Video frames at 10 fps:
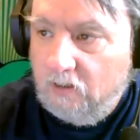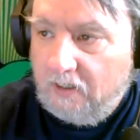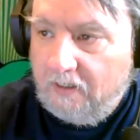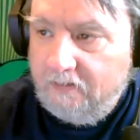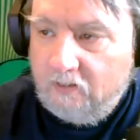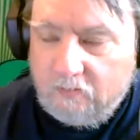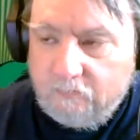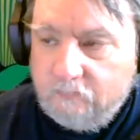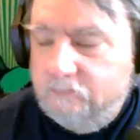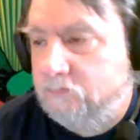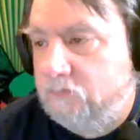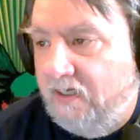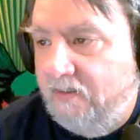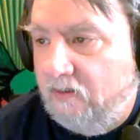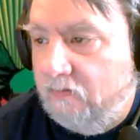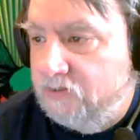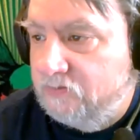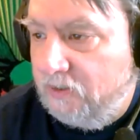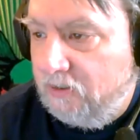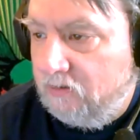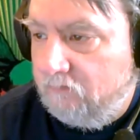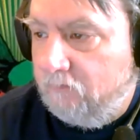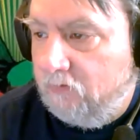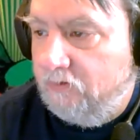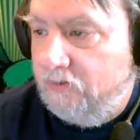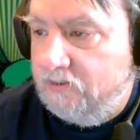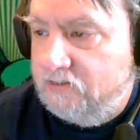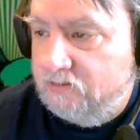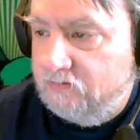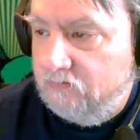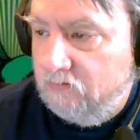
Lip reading: ICOM is making one that's